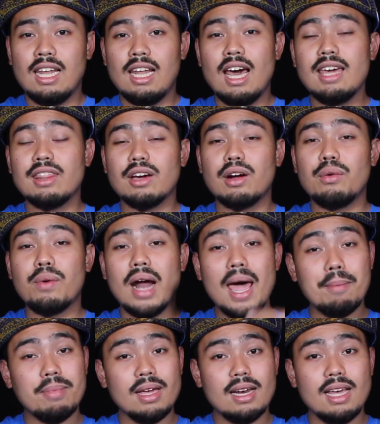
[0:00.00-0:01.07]
like the
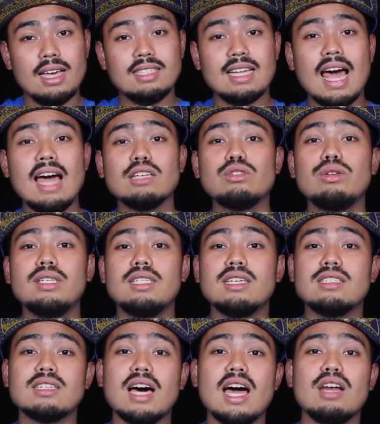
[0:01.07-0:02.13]
karambit, is actually
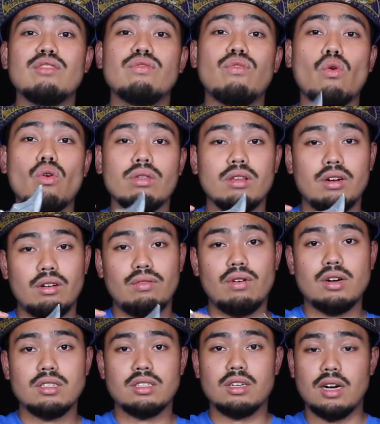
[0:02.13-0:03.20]
designed for the
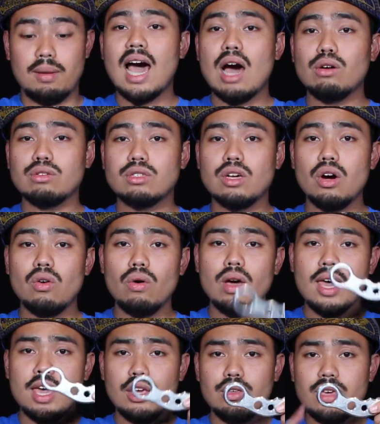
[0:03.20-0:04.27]
reverse grip. How so?
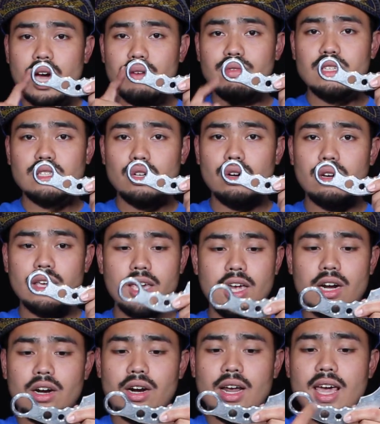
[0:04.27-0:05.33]
You have this hook
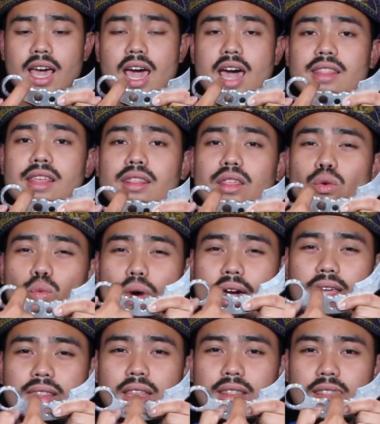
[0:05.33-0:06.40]
here, and then the
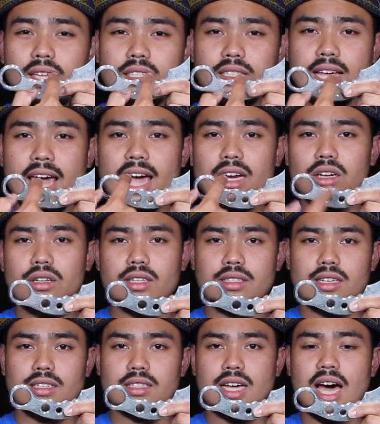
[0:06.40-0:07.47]
way that this handle is
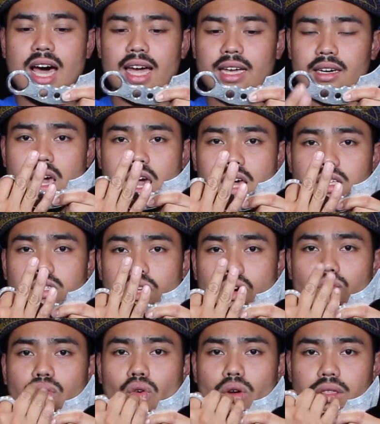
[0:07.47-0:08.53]
designed is
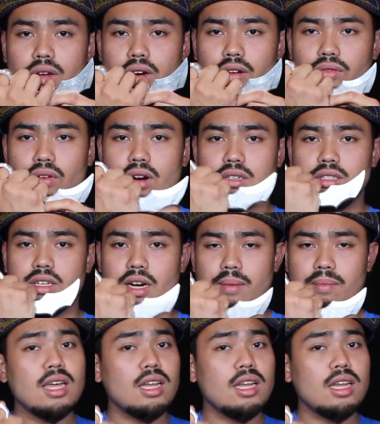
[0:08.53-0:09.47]
for the reverse grip.